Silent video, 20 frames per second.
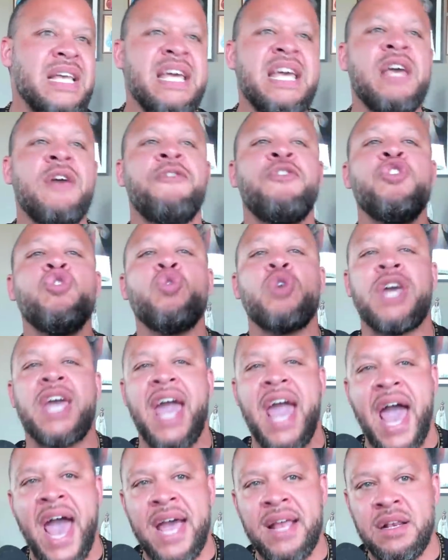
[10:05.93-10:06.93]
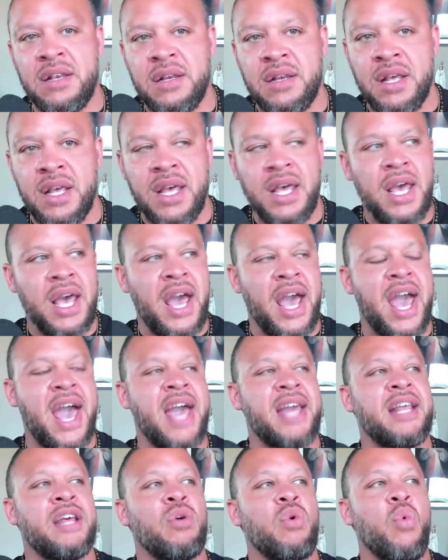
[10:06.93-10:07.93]
if you can,
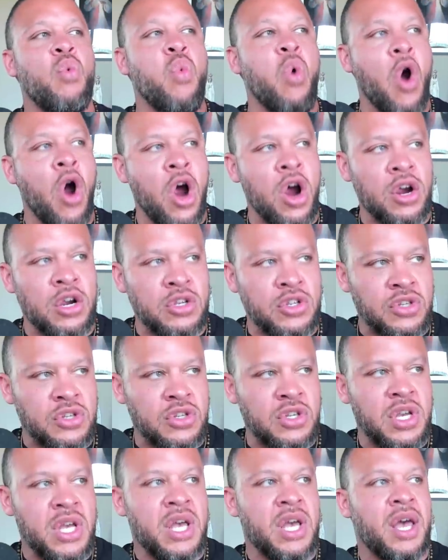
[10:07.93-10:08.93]
and it works,